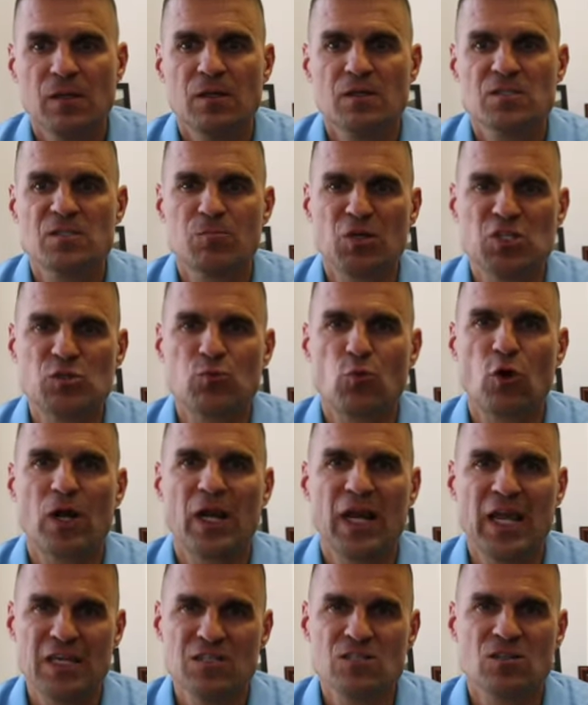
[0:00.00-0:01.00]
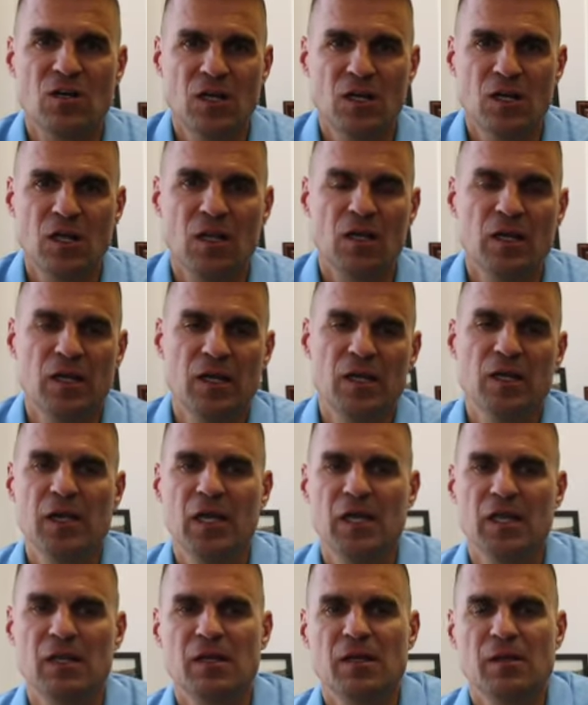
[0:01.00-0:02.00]
It's much more hands-on
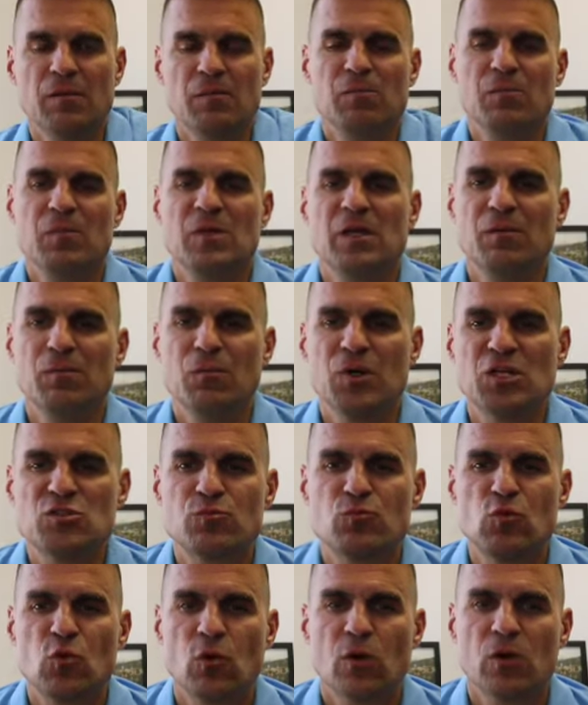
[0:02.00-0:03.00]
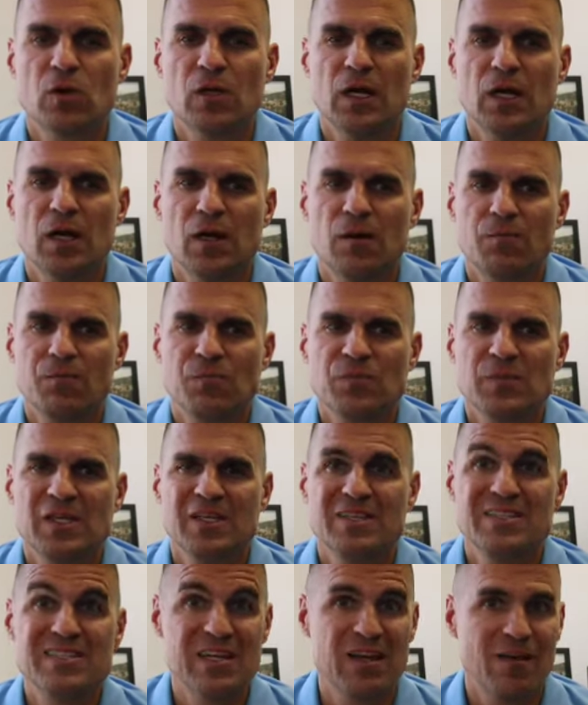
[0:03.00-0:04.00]
and much more
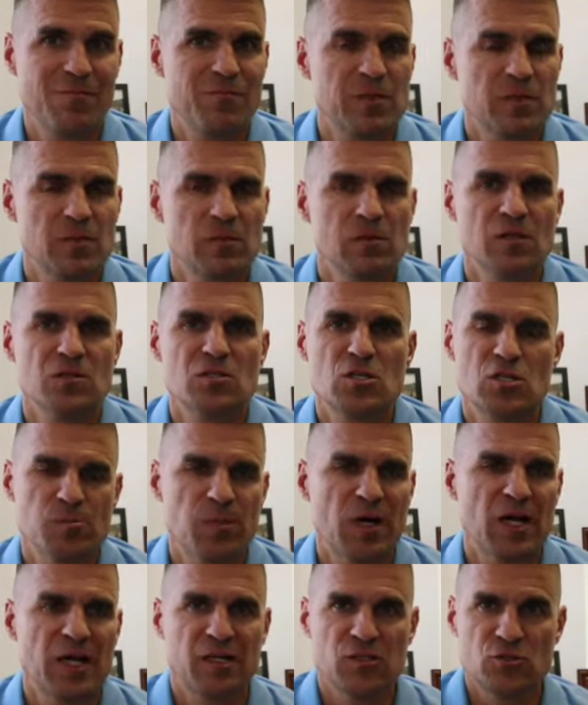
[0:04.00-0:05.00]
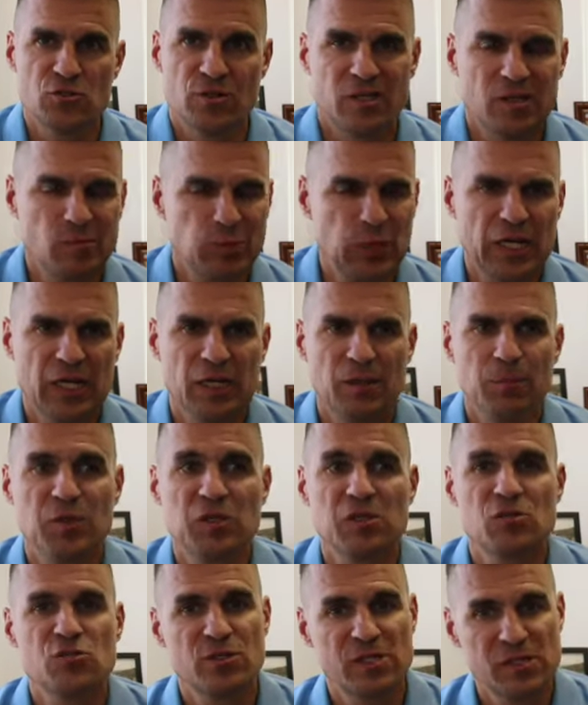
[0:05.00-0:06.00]
in-depth than just buying a training plan.
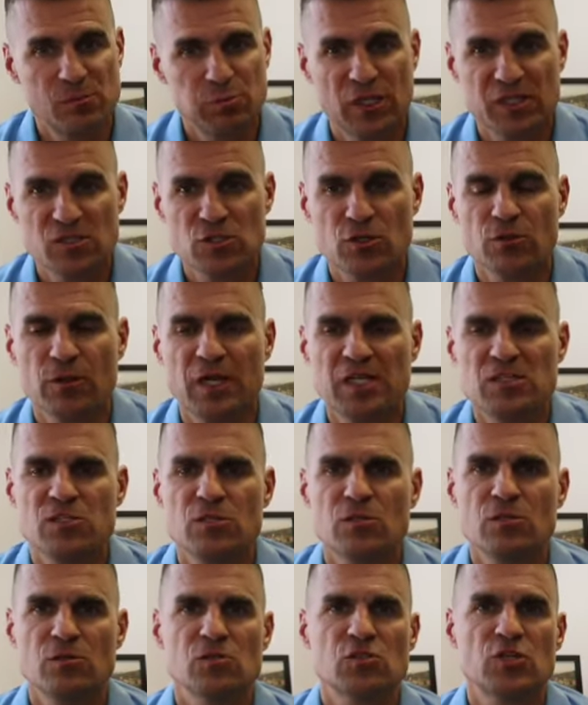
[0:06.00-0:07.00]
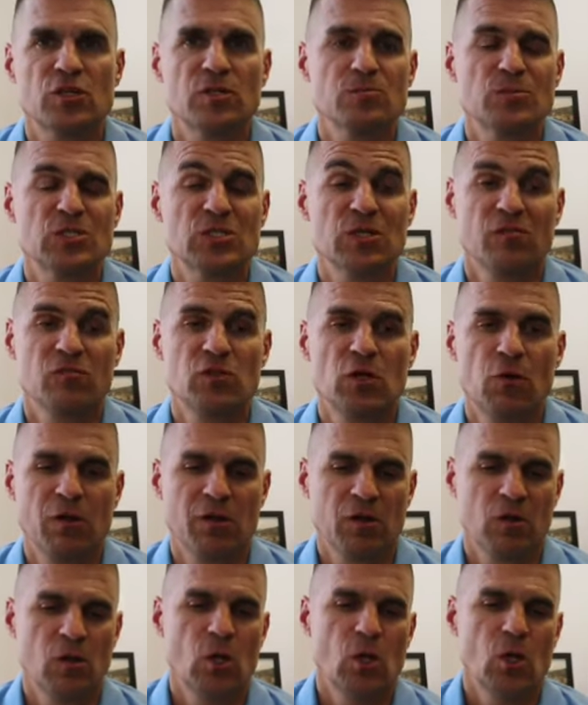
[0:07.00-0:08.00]
But the training plans are great too in terms of
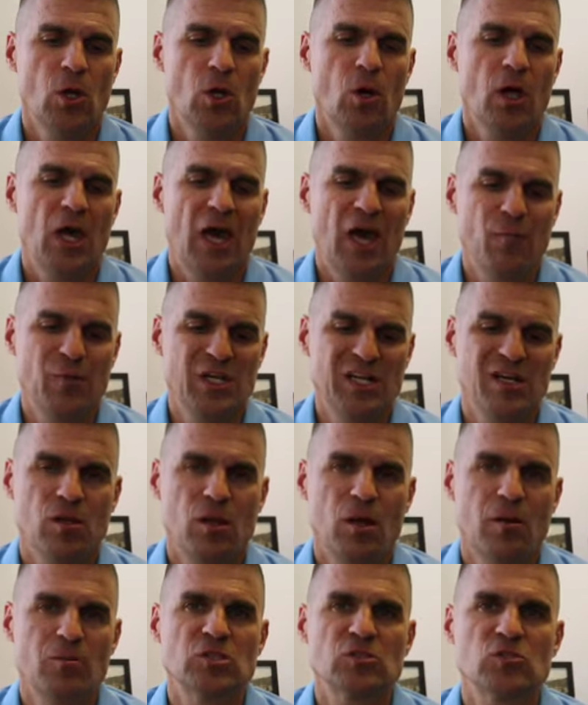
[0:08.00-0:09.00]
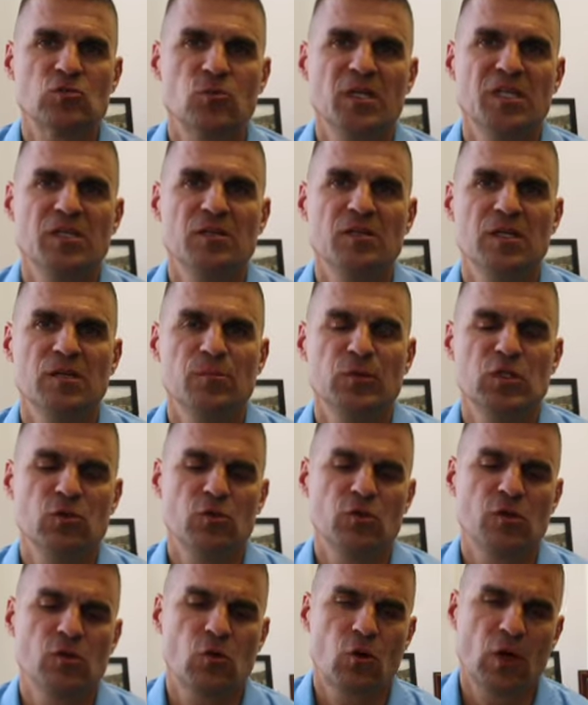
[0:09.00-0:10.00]
knowing how many kilometers a week you need to be
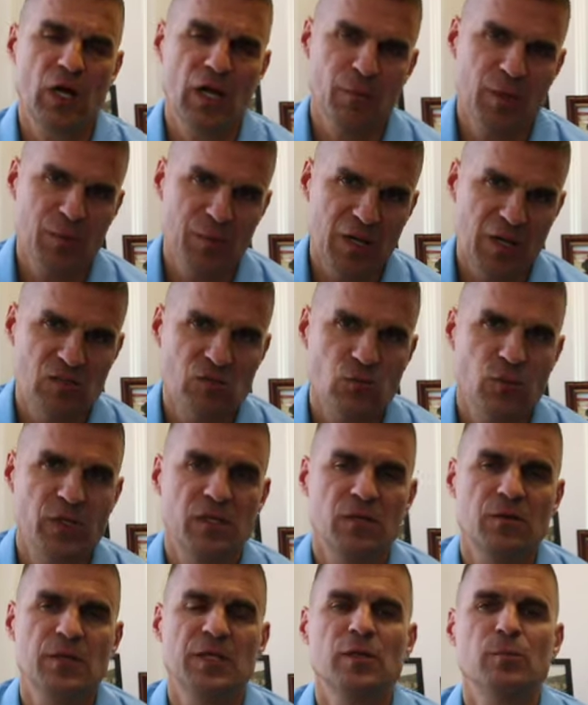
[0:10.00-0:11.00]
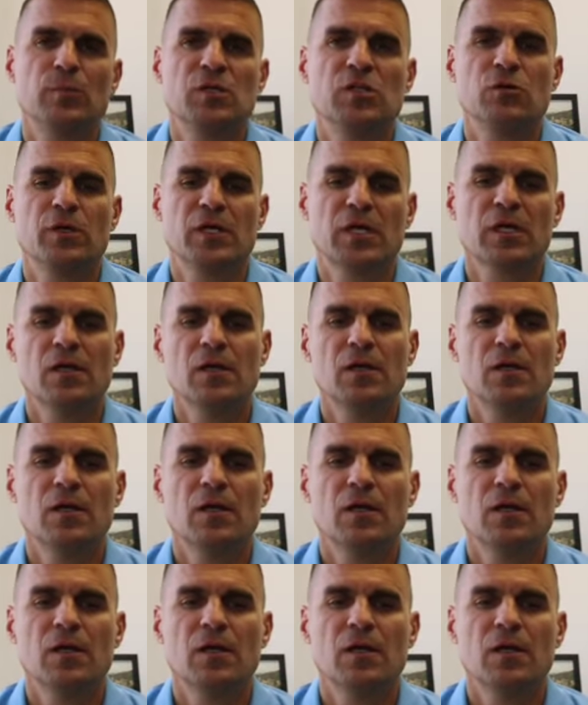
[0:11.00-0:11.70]
doing or how many miles a week you need to be doing.